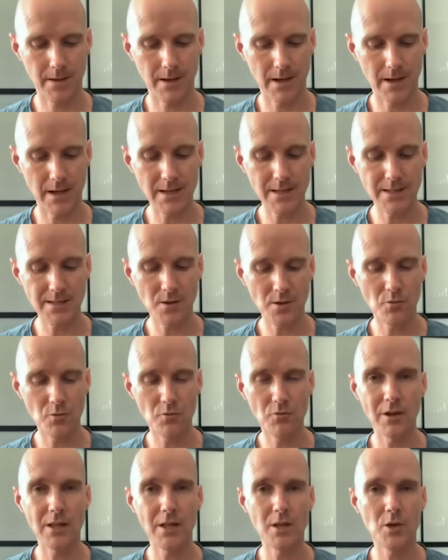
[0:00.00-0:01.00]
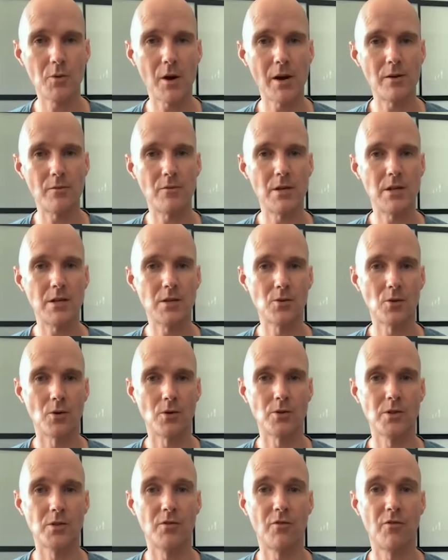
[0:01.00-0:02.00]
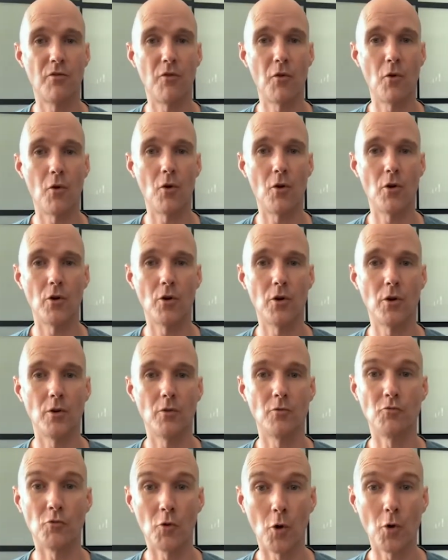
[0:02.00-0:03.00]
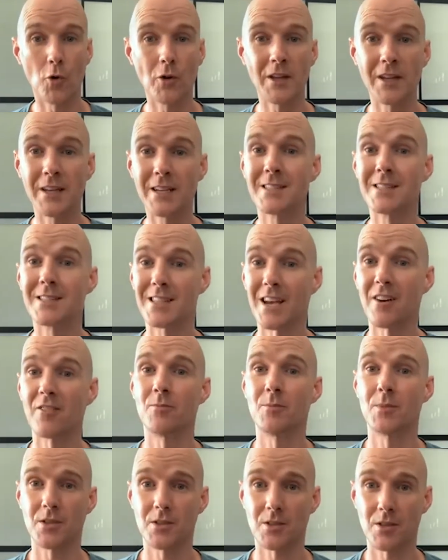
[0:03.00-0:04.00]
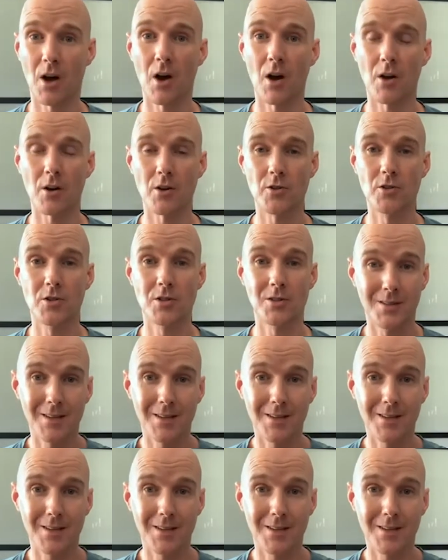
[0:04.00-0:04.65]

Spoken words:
is a really great resource for rolling and self-massage.